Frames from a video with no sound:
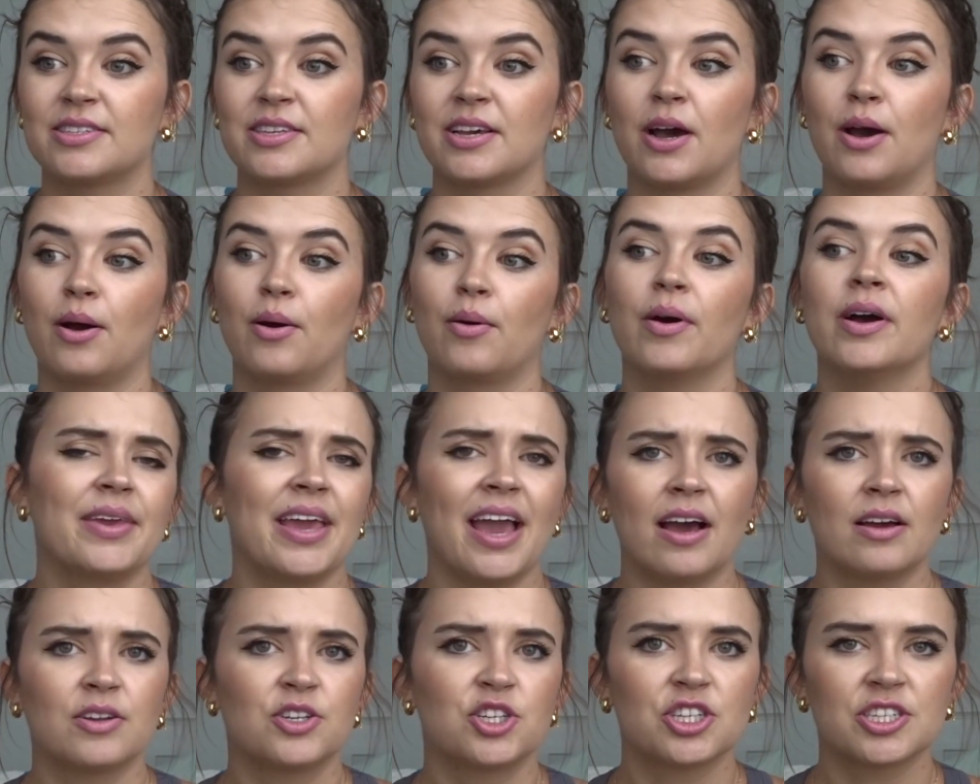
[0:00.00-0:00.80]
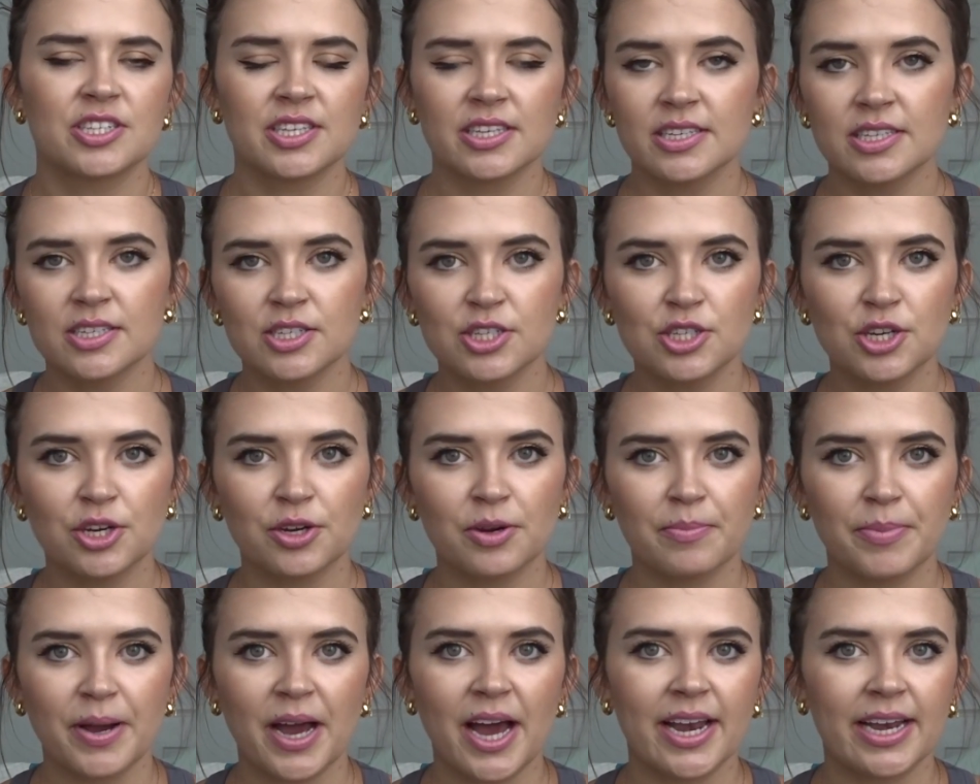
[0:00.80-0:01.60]
So yeah, just listen to
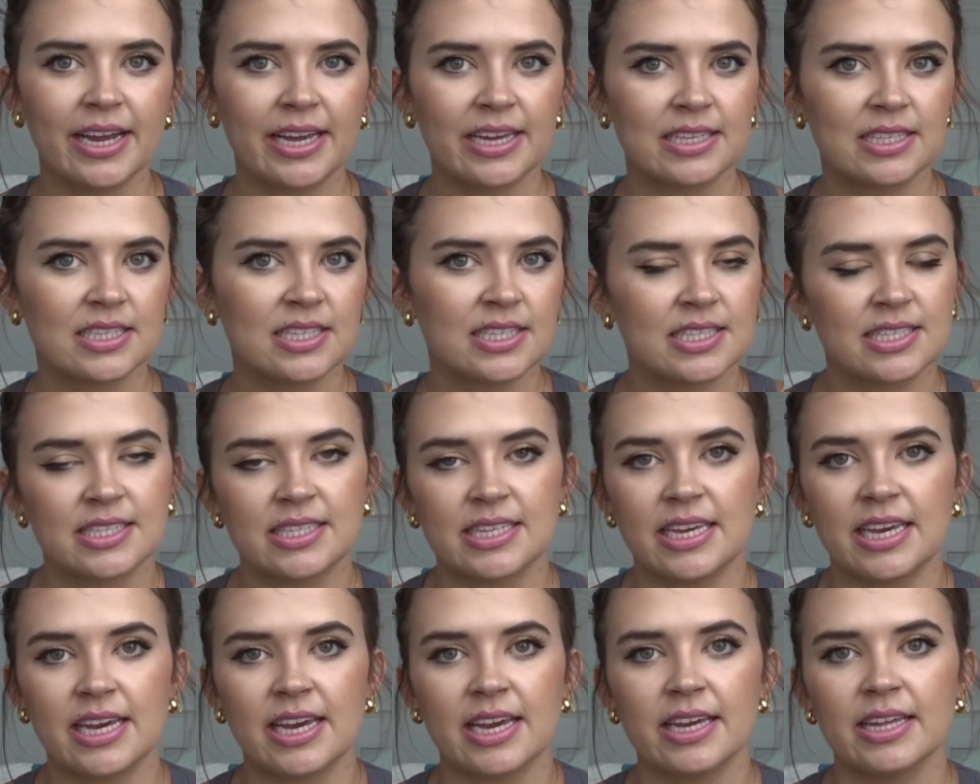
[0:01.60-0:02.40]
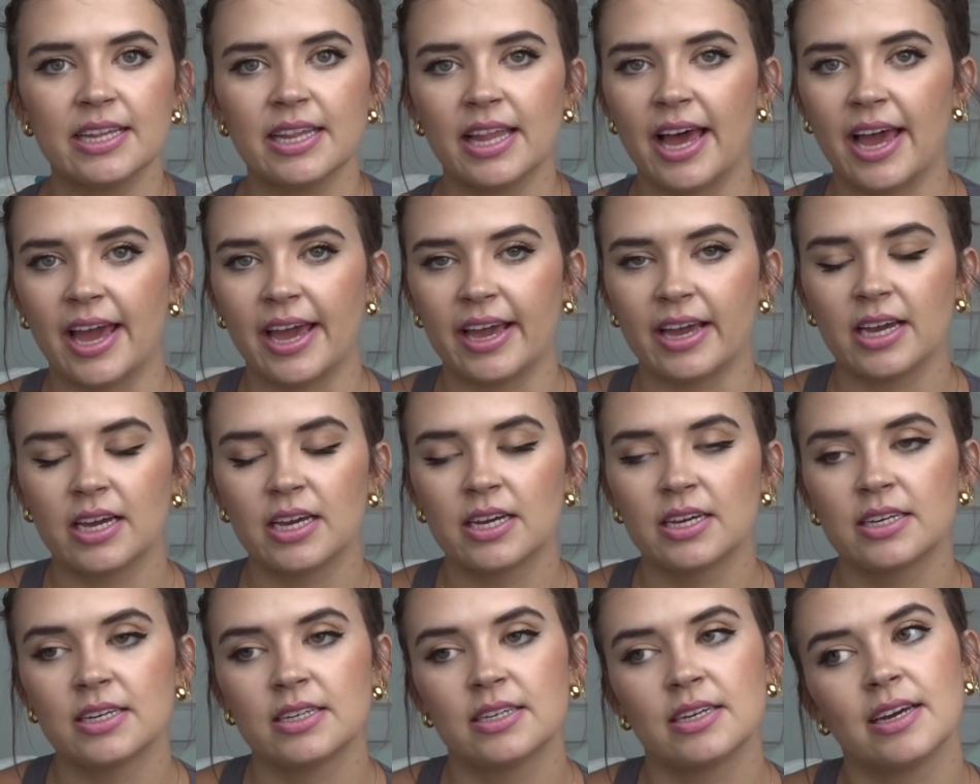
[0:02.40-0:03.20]
your body and see like
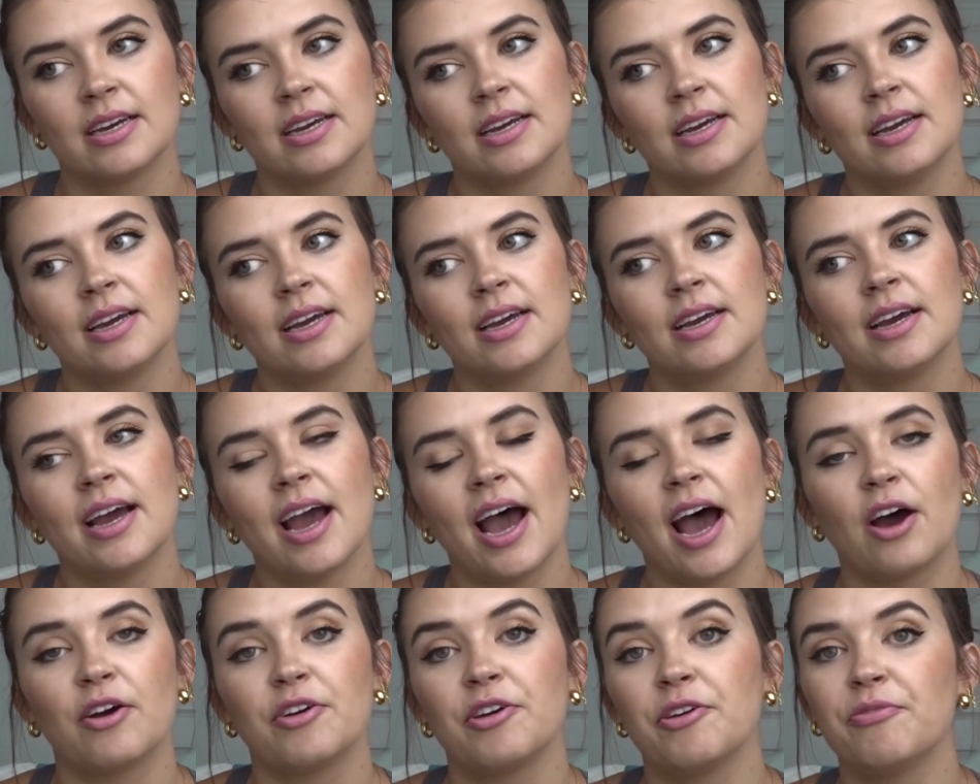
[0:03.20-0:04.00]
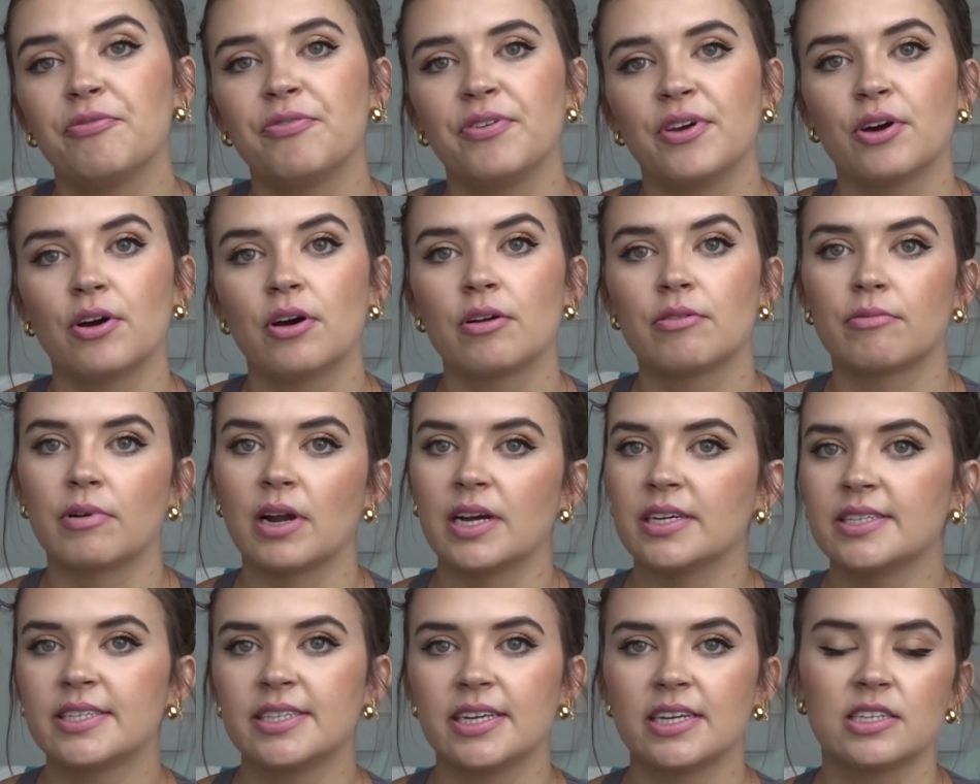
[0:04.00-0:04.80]
how you feel on
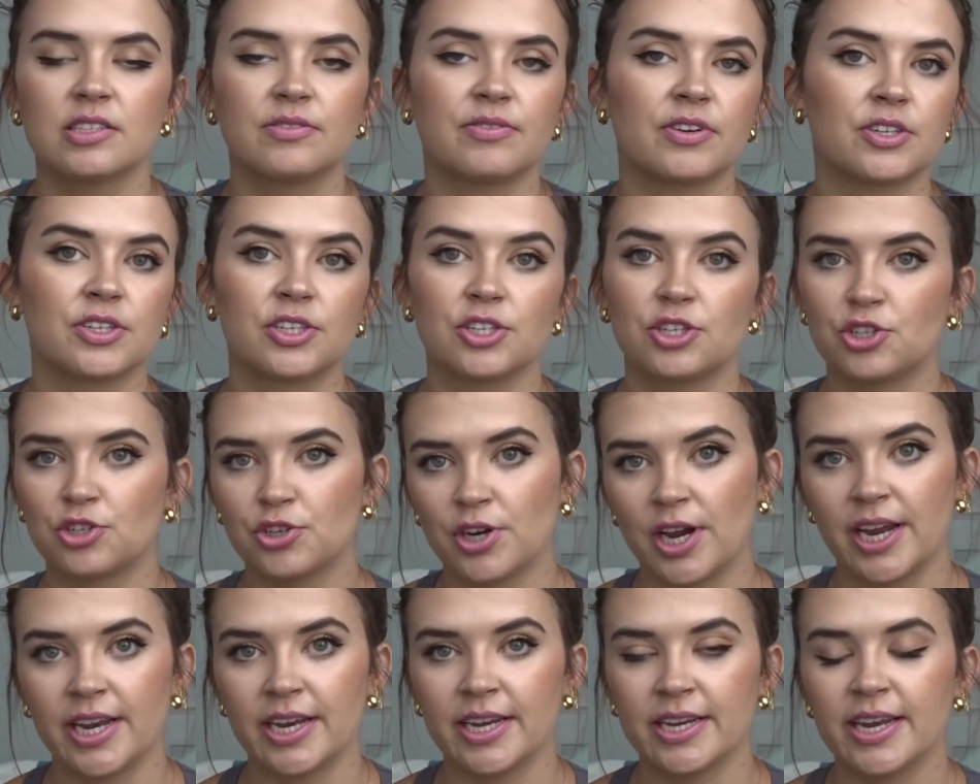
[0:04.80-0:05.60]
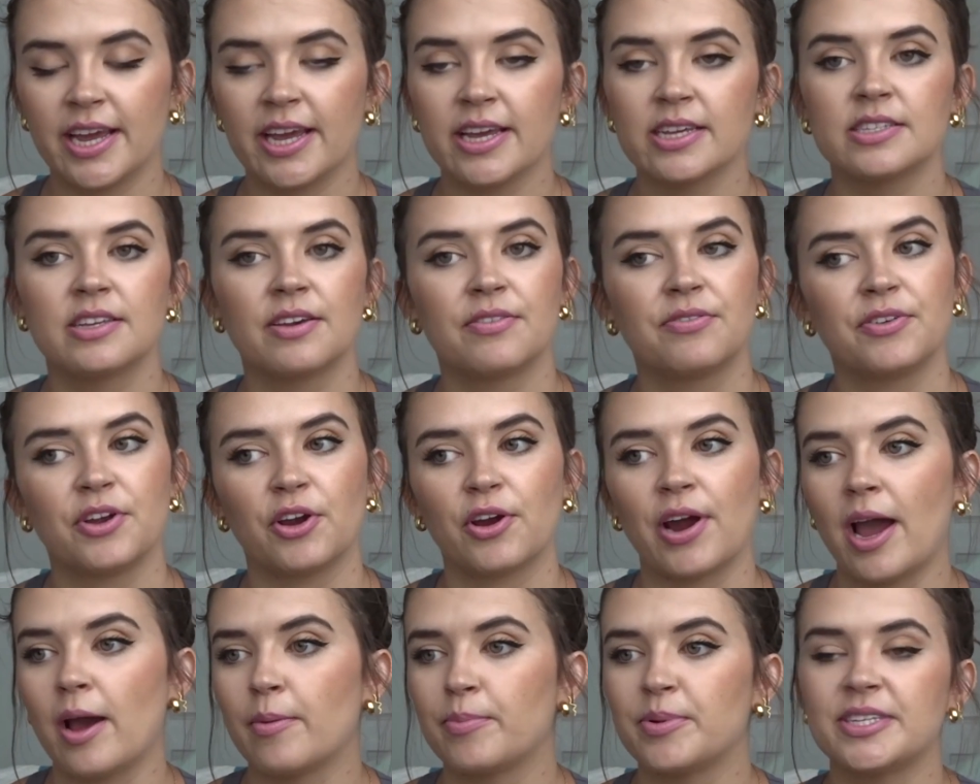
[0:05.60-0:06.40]
rest days versus training days. If
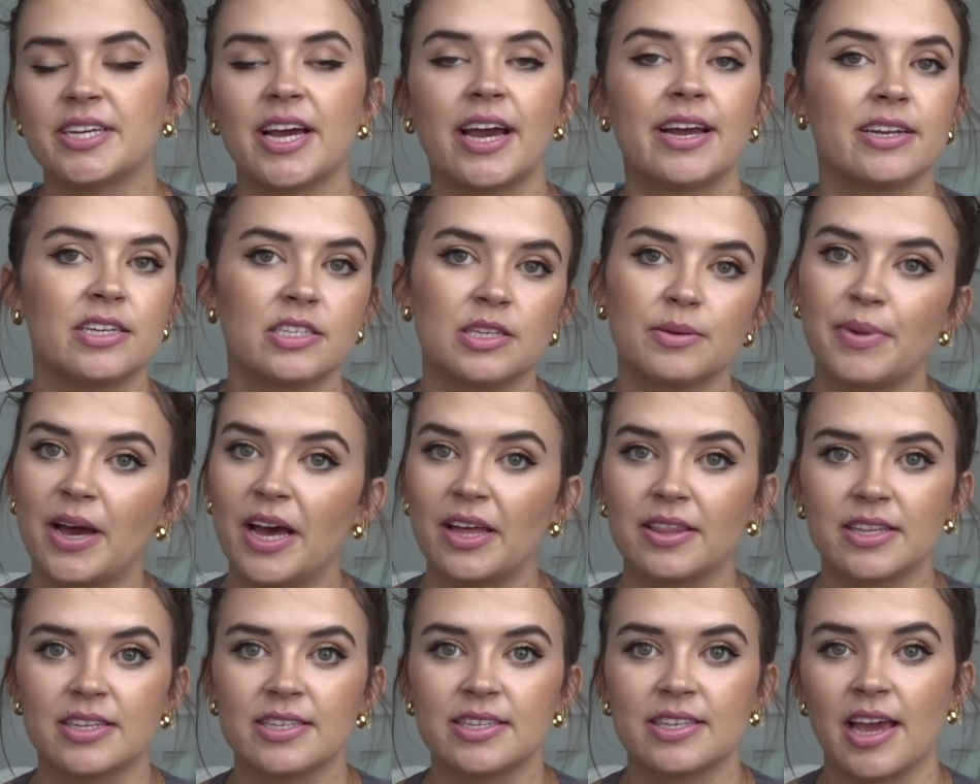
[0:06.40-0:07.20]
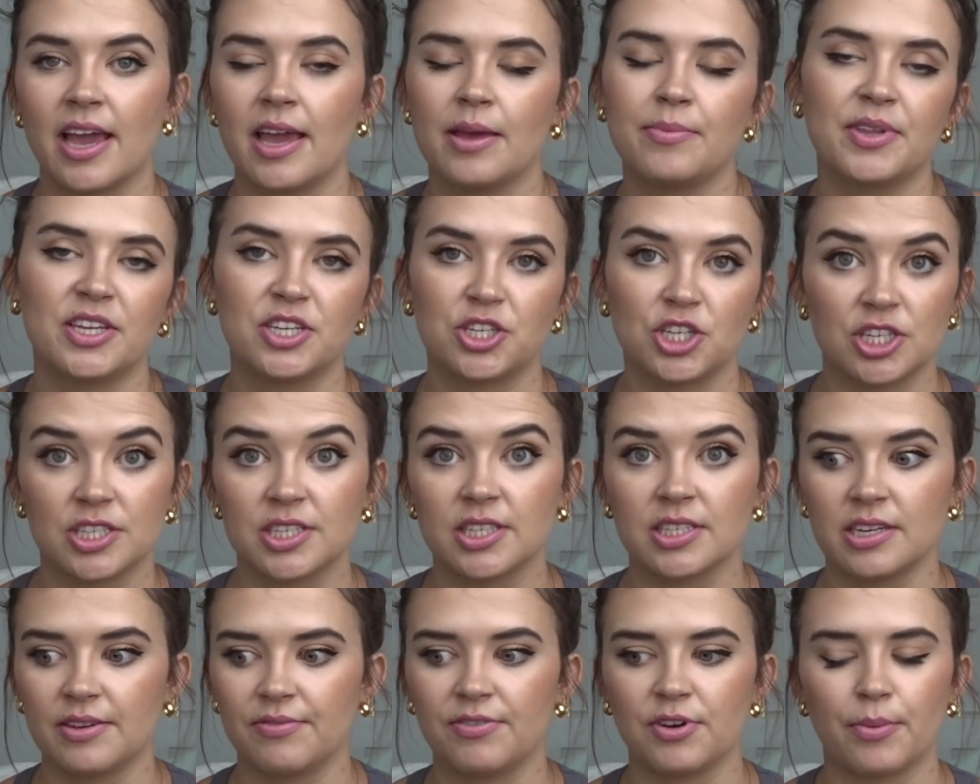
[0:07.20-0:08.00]
your appetite is about the same, then
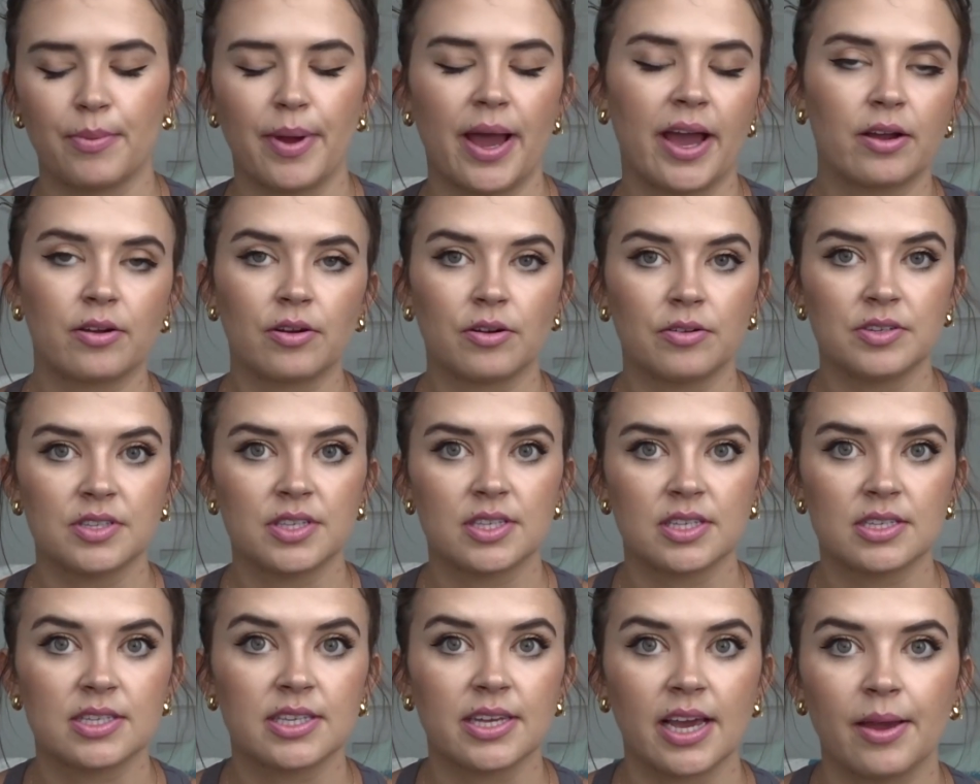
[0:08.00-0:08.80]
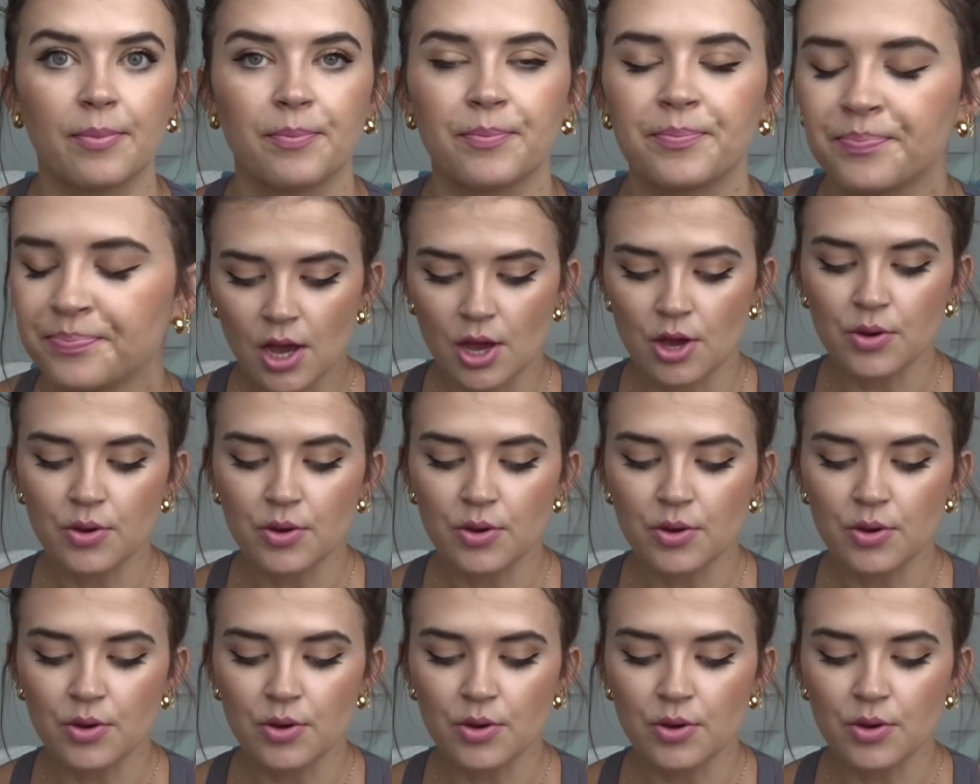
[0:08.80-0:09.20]
just leave your macros the same.